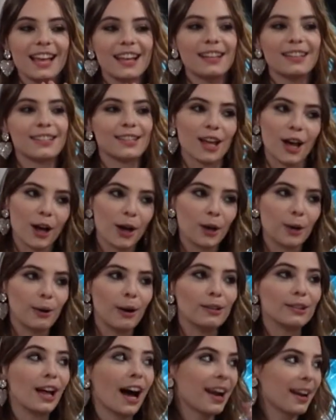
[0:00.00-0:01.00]
So
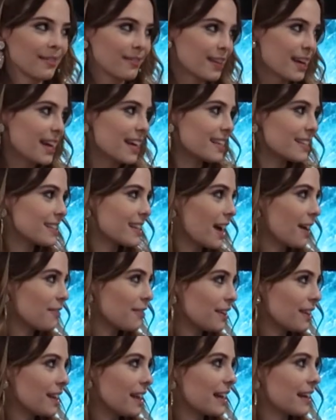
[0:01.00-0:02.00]
a lot of this, I
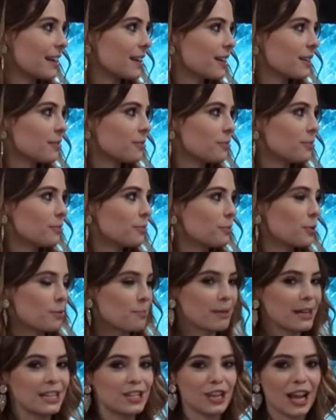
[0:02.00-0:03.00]
feel like,
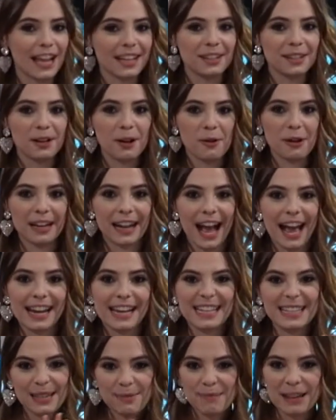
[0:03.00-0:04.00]
would be Jake going, I
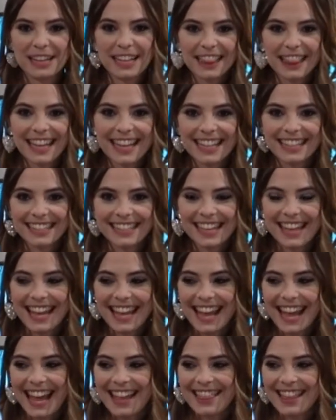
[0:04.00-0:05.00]
need something like this,
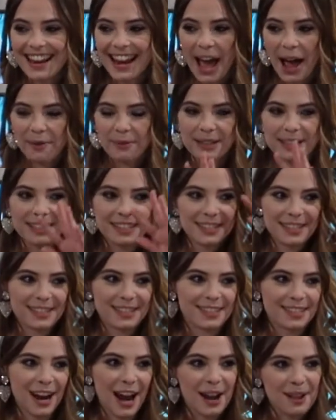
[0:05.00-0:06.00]
and then I would
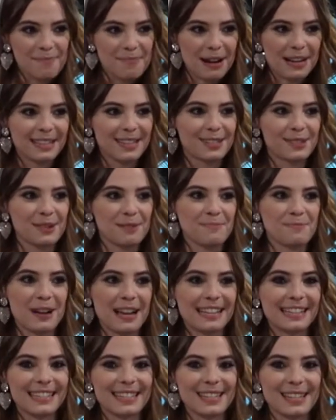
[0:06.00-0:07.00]
try to brainstorm
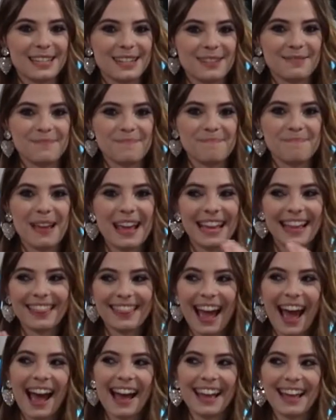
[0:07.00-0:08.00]
ways to make
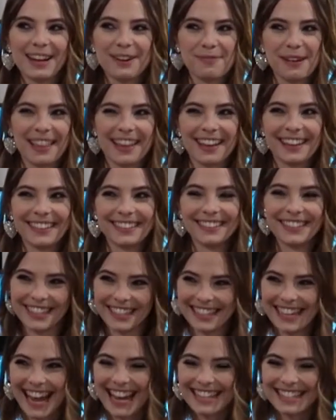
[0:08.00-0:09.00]
that in a way that
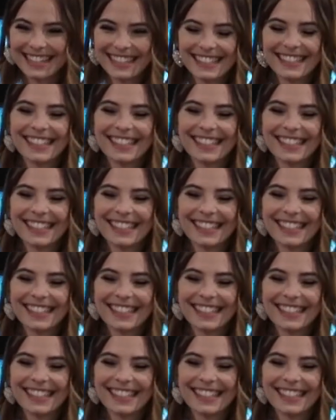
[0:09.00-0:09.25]
looks nice.